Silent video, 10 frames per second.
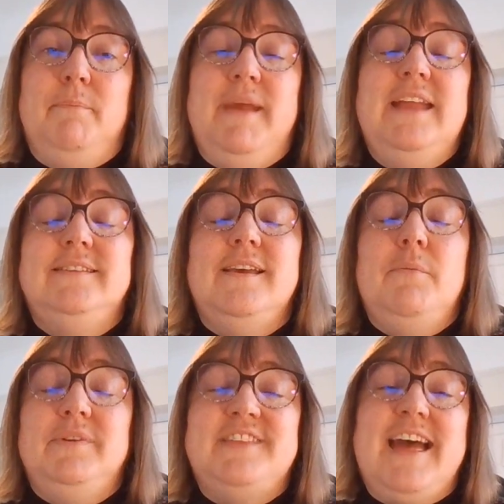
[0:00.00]

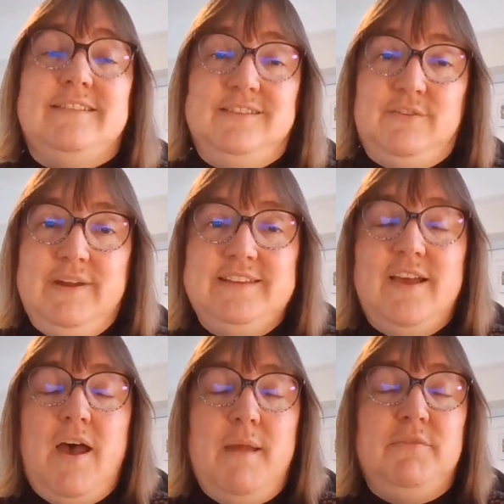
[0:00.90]
Peter was asked three
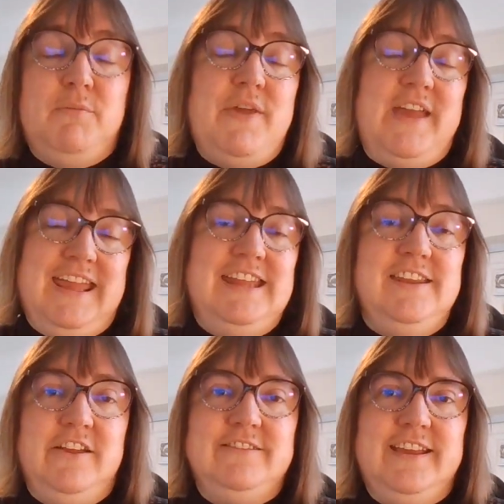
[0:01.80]
times whether he
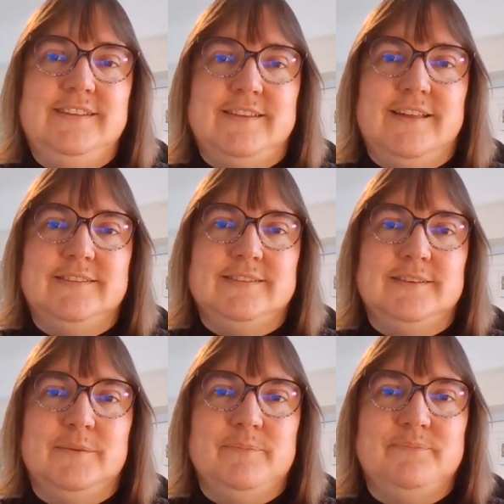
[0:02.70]
knew
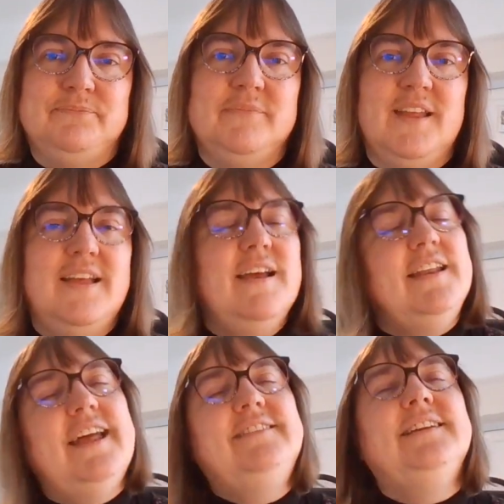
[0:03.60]
Jesus.
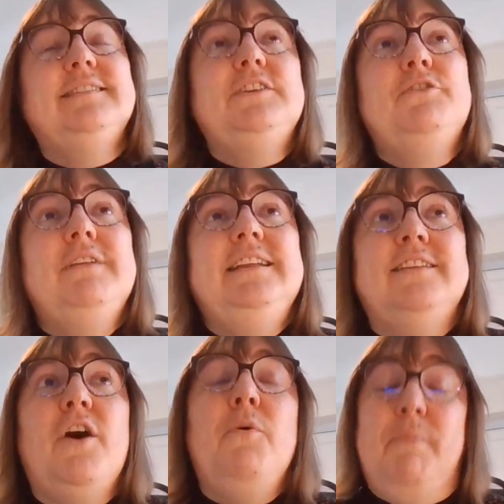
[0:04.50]
Now, Jesus had already
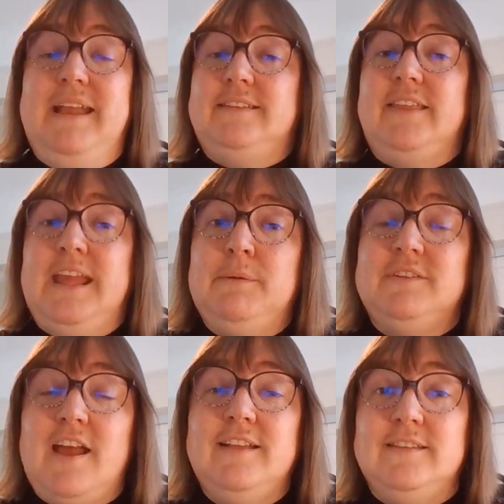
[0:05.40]
told Peter that he
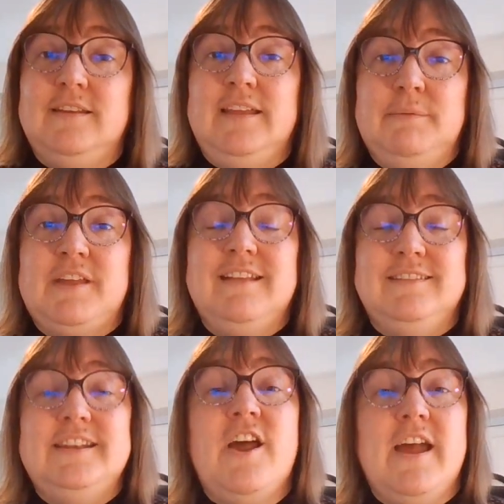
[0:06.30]
was going to
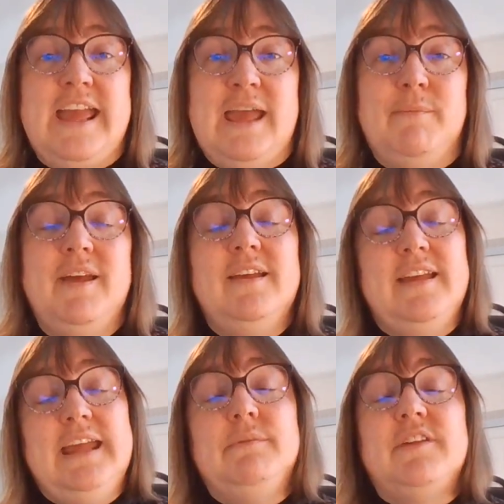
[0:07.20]
deny him.
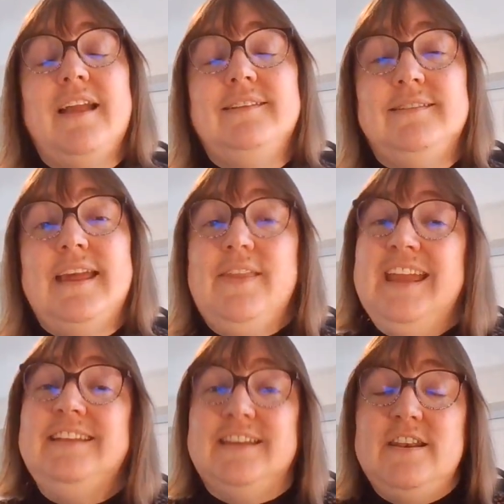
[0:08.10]
He was going to say that
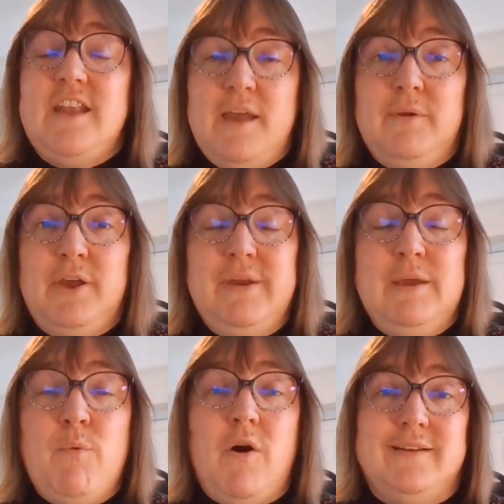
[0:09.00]
he didn't know who
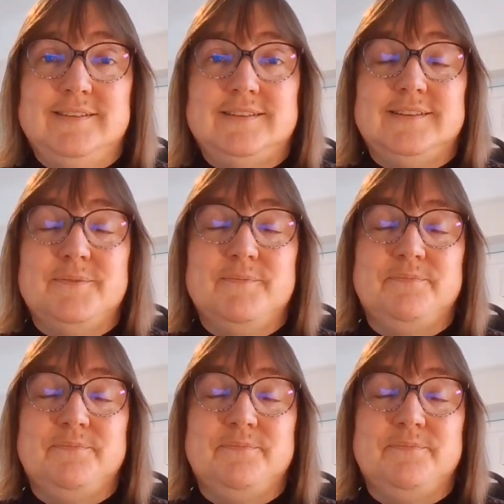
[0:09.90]
he was.